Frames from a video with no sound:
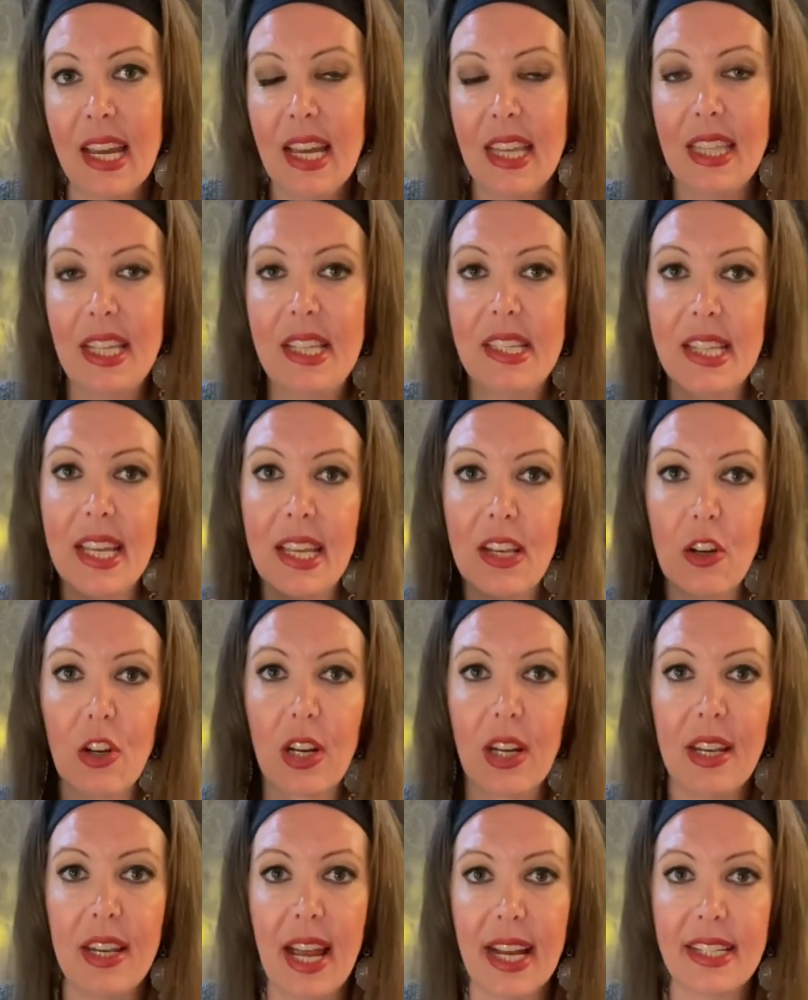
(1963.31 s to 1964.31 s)
these
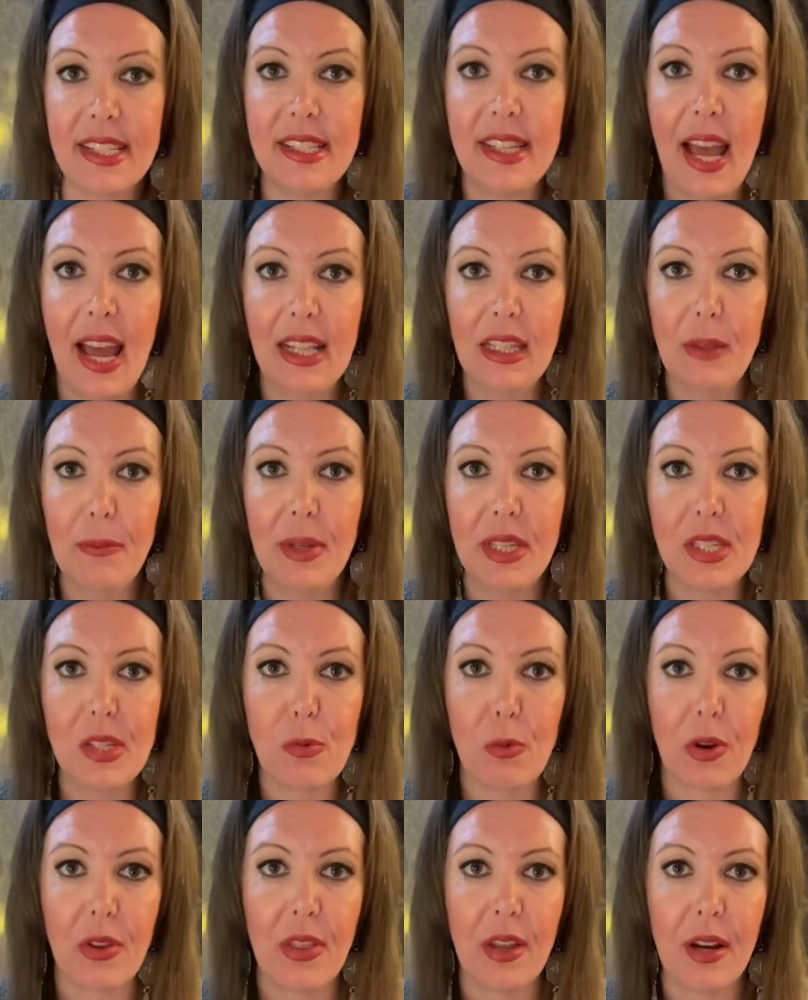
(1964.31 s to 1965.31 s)
interconnected elements
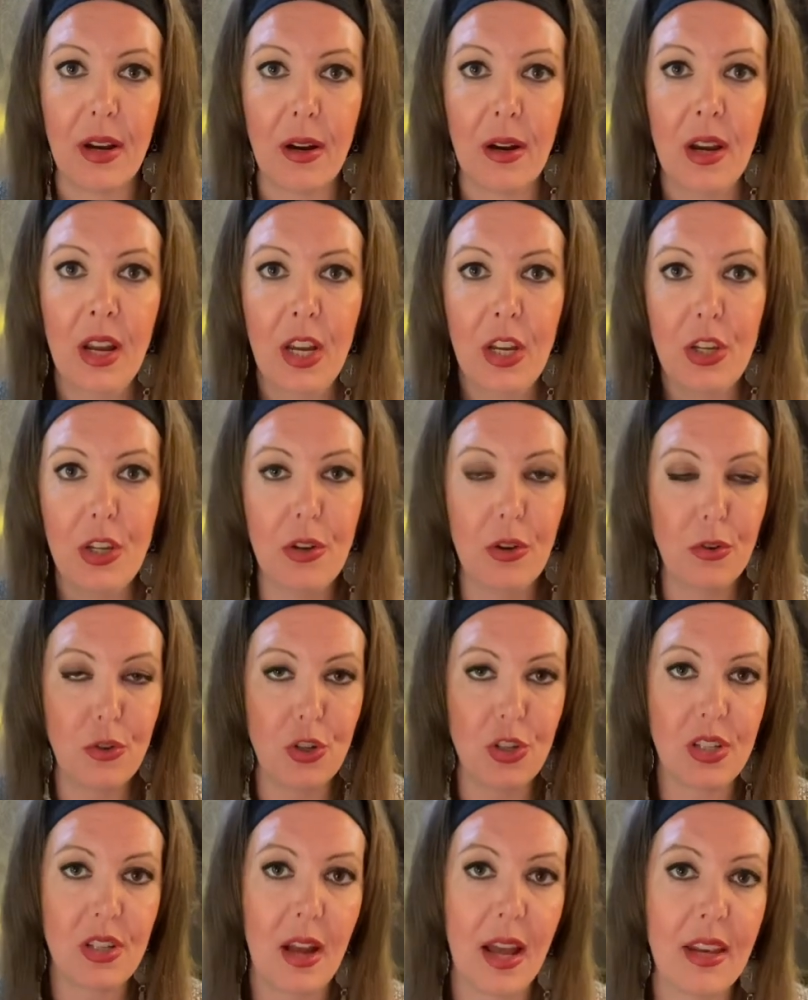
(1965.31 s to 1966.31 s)
where they're you know
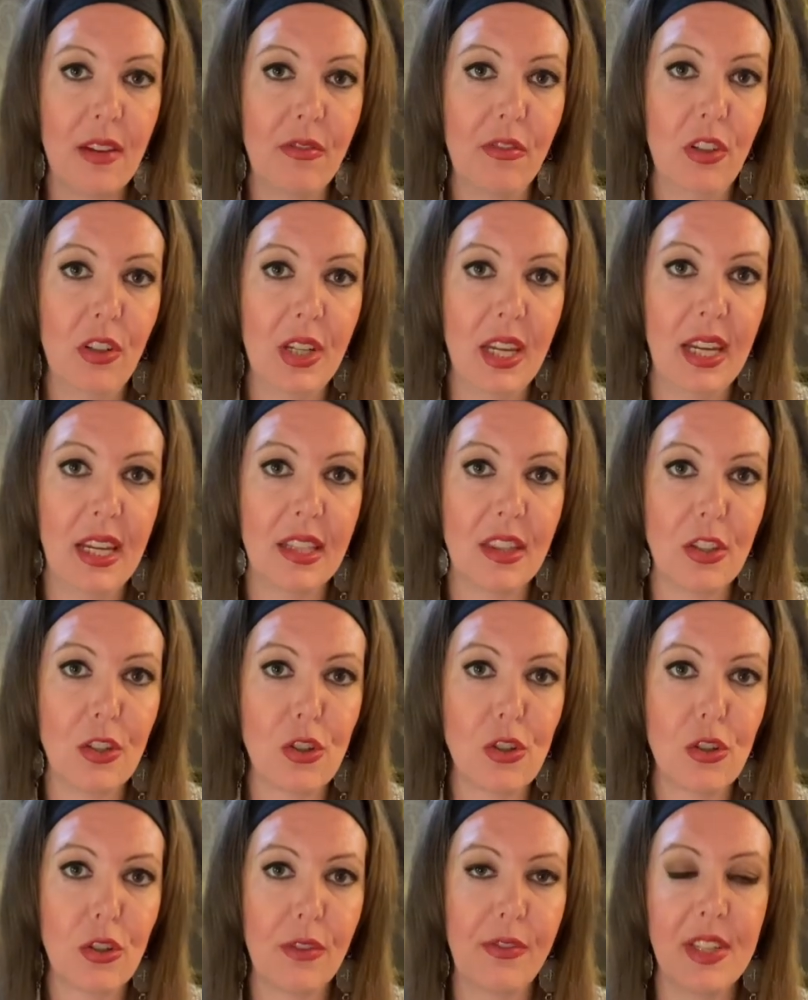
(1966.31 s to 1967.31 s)
just kind of looking at the
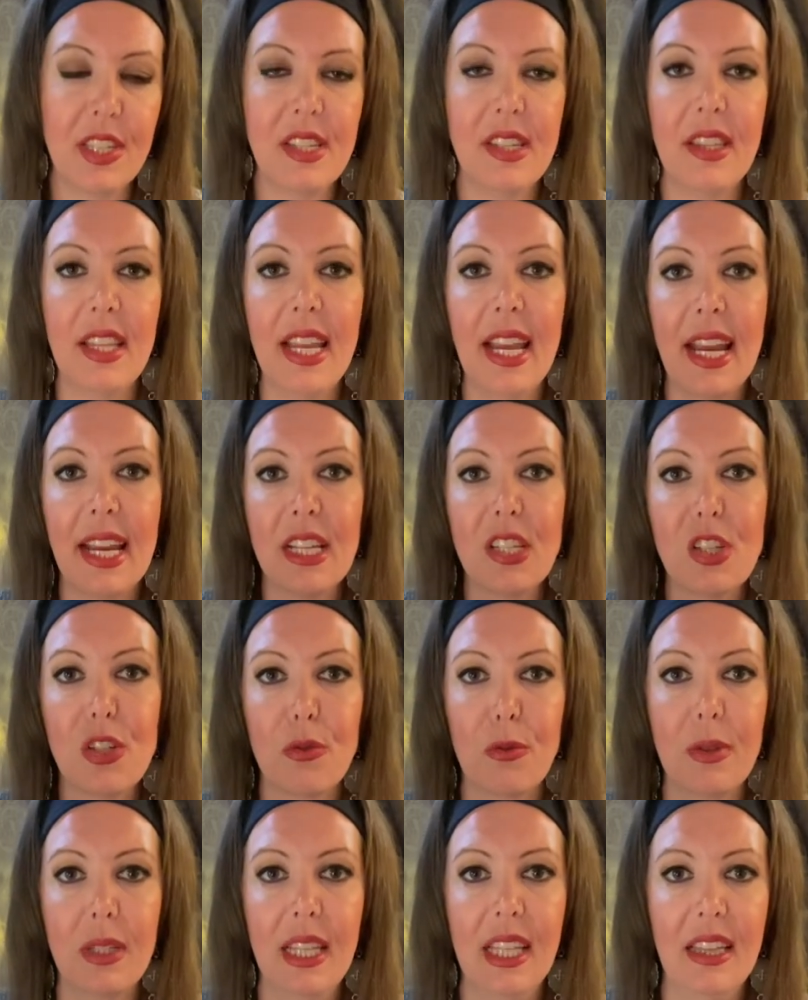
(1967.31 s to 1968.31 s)
surface and the answer
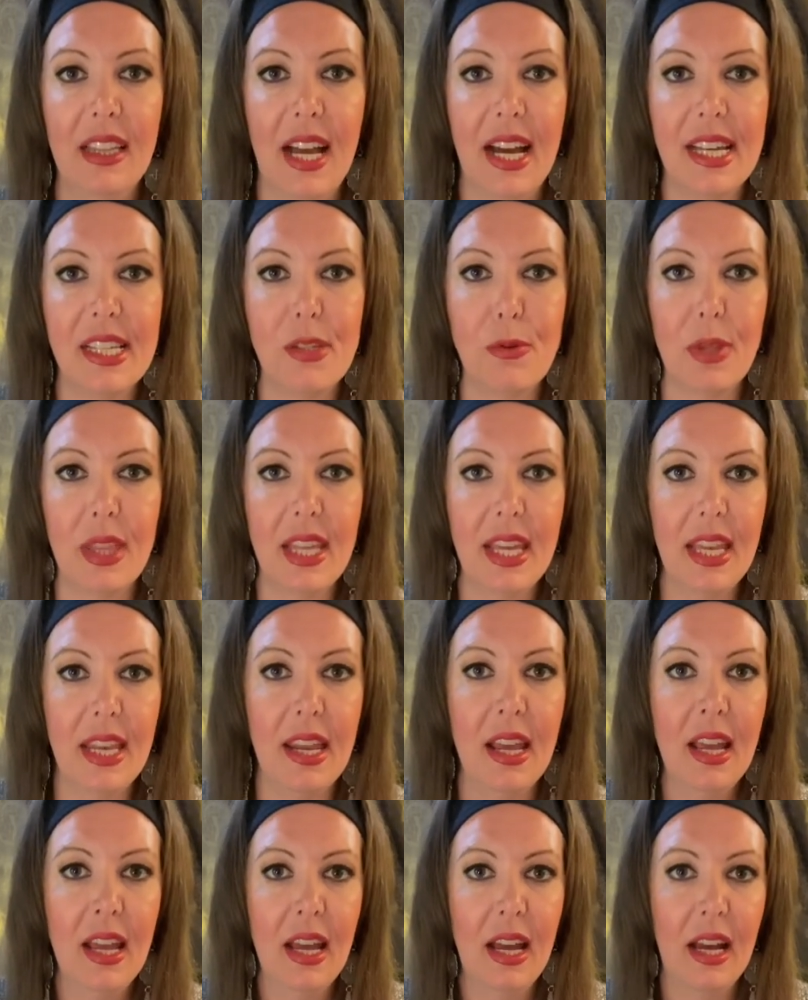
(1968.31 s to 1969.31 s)
really lies within
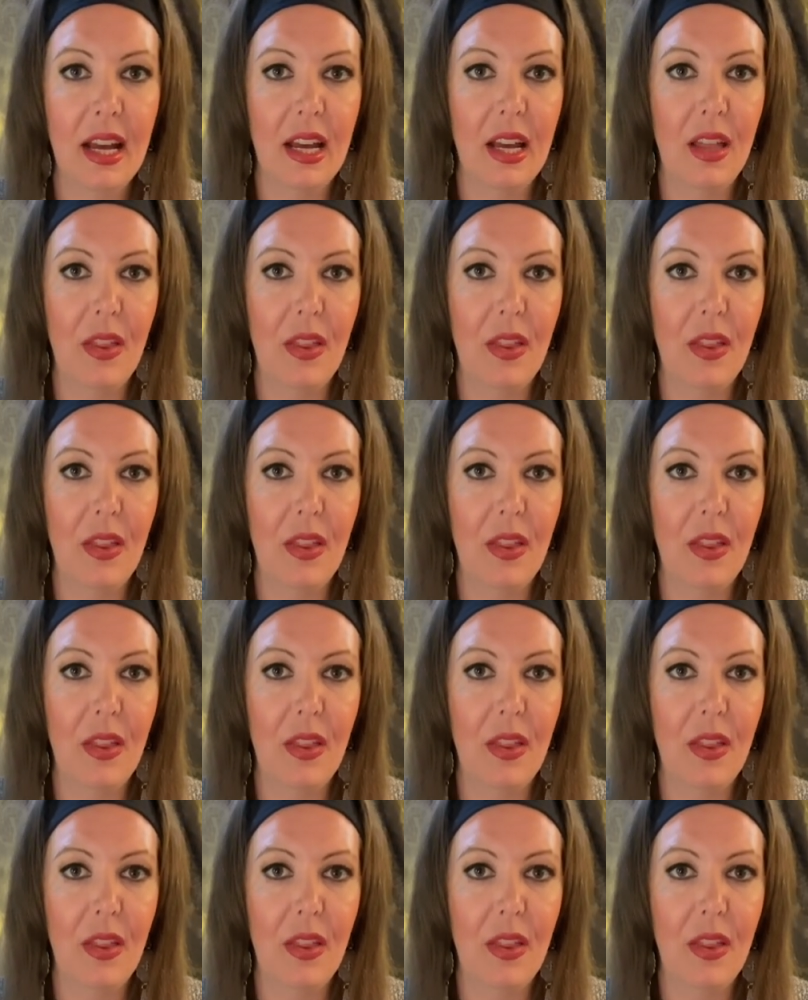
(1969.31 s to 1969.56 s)
uh,